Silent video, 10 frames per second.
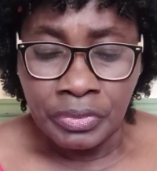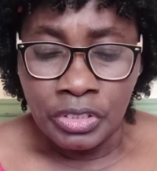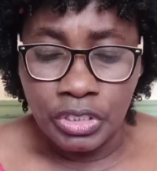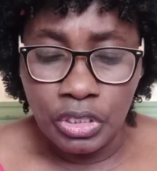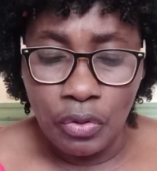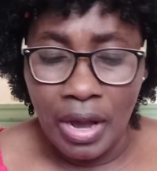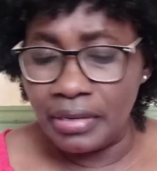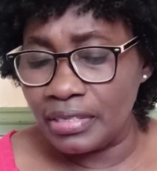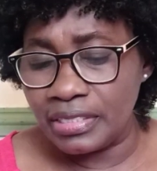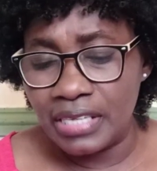So,
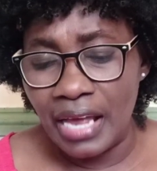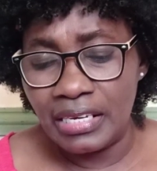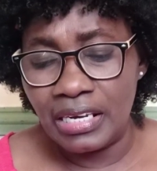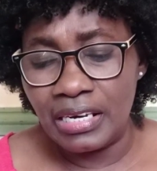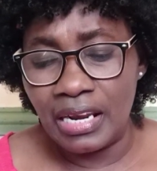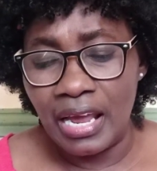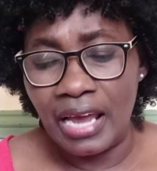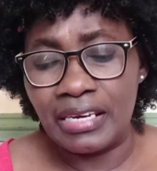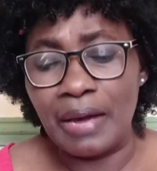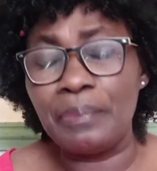understanding
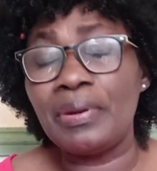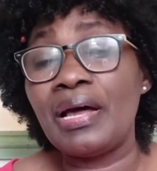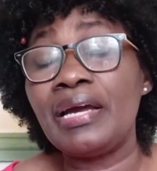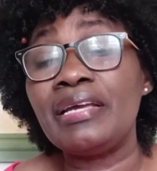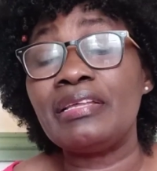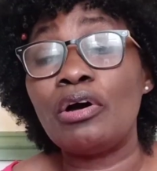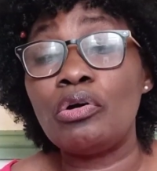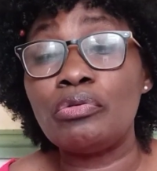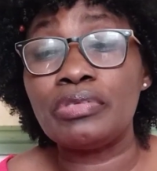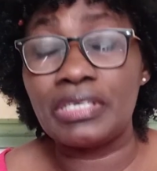and applying the
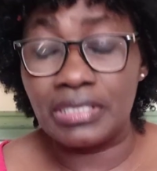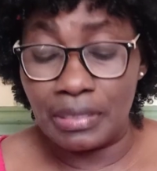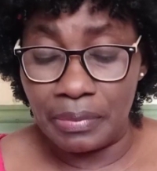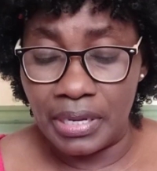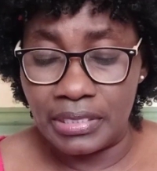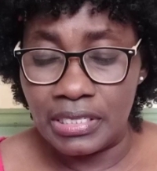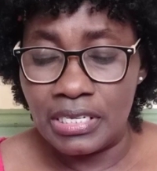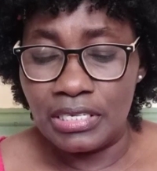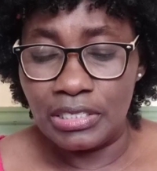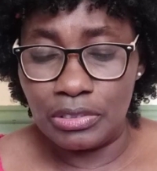Old Testament
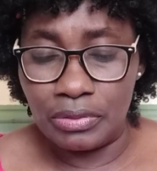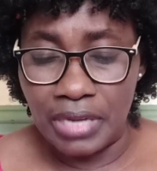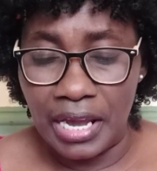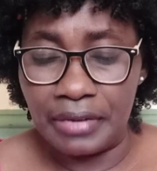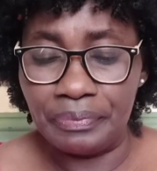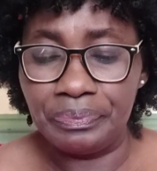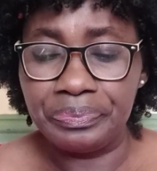today.